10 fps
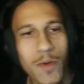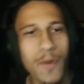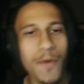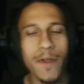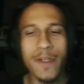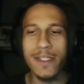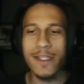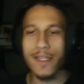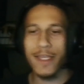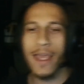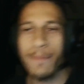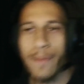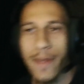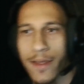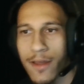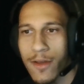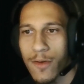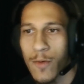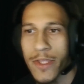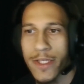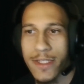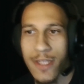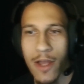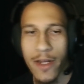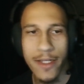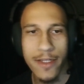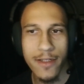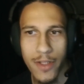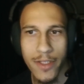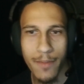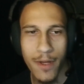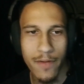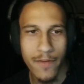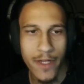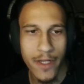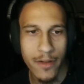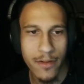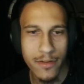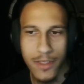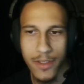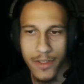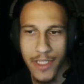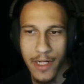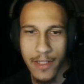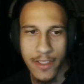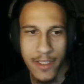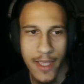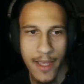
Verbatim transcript: oh, oh, it's in the camping with Sonic Baldy mod video. So shout outs to